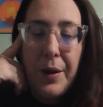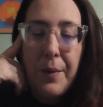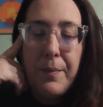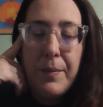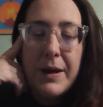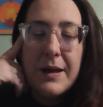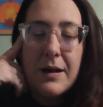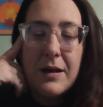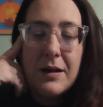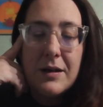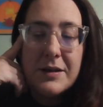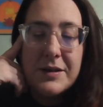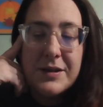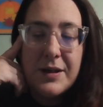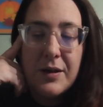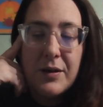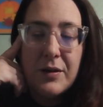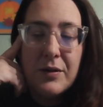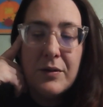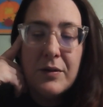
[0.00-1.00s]
but
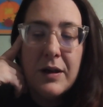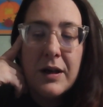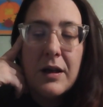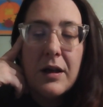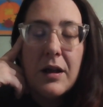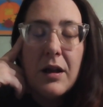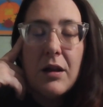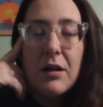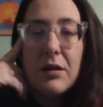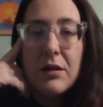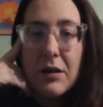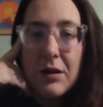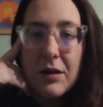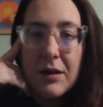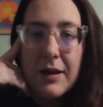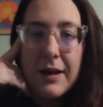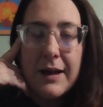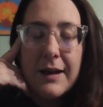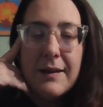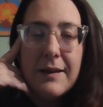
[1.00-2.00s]
also
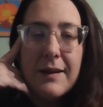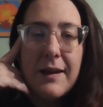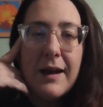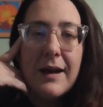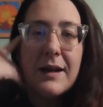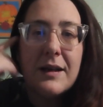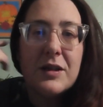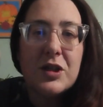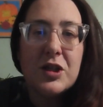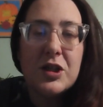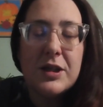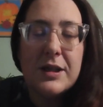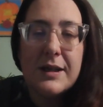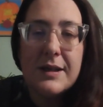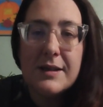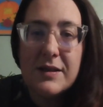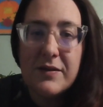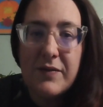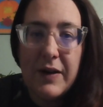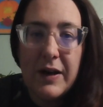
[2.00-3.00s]
learning that she
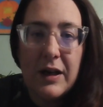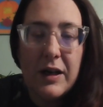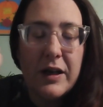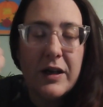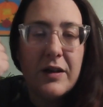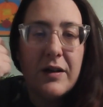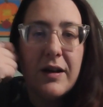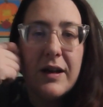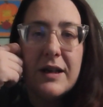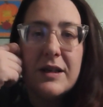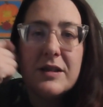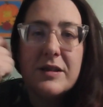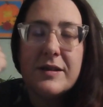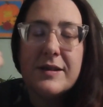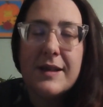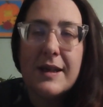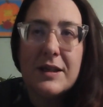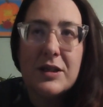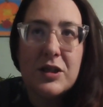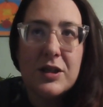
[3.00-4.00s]
is very courageous,
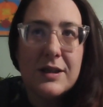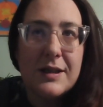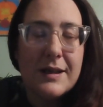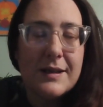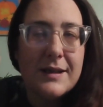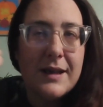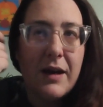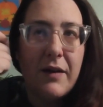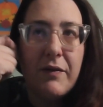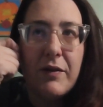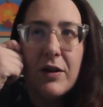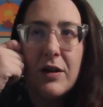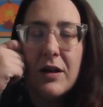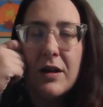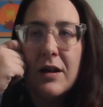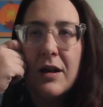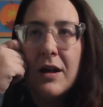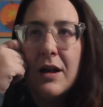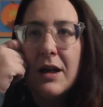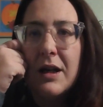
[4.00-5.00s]
that she does have
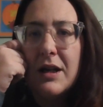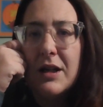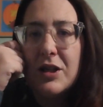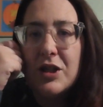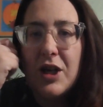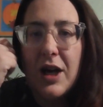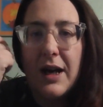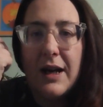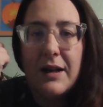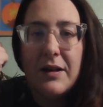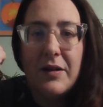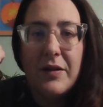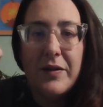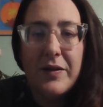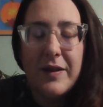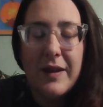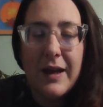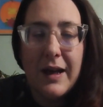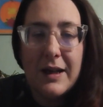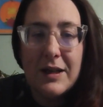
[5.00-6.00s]
her
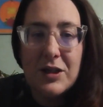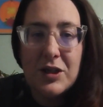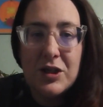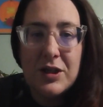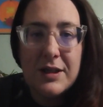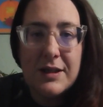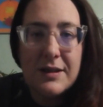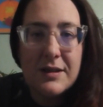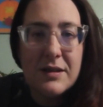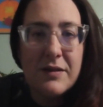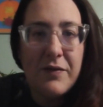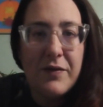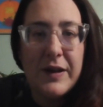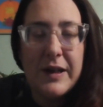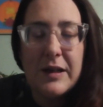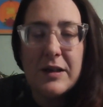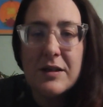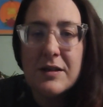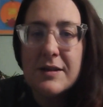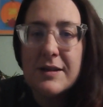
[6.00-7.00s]
child, that she's
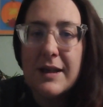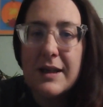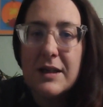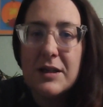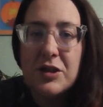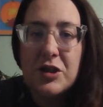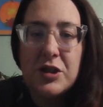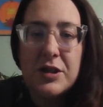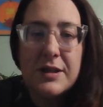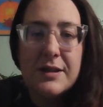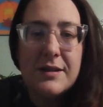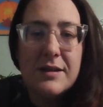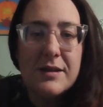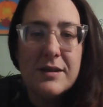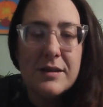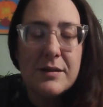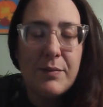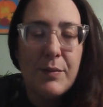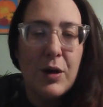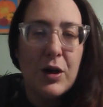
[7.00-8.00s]
fierce and she's
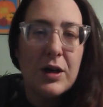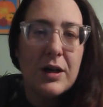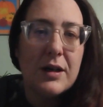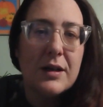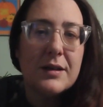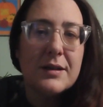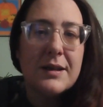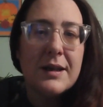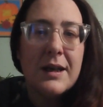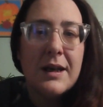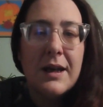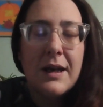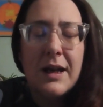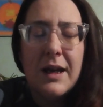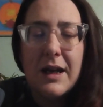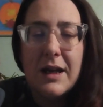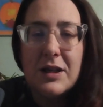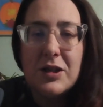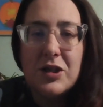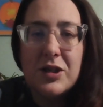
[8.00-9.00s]
smart
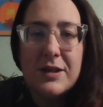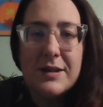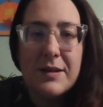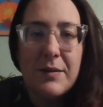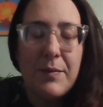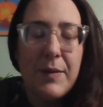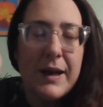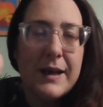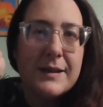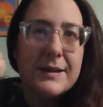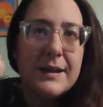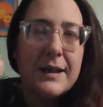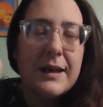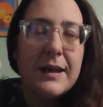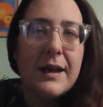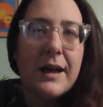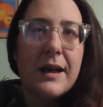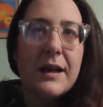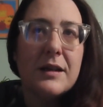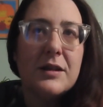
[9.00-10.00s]
and she's
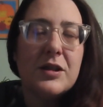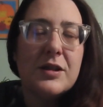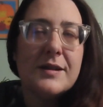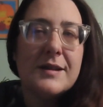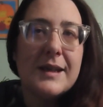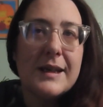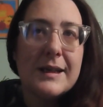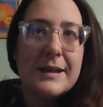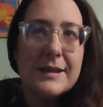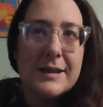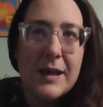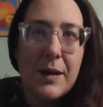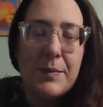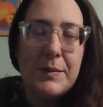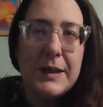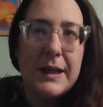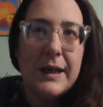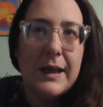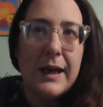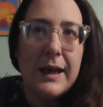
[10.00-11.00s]
amazing, and just
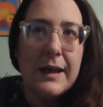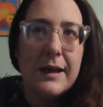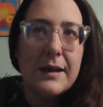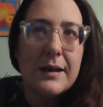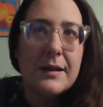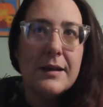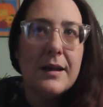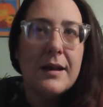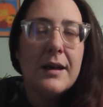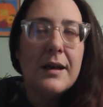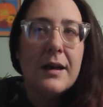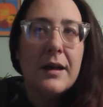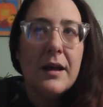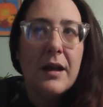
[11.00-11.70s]
accepting in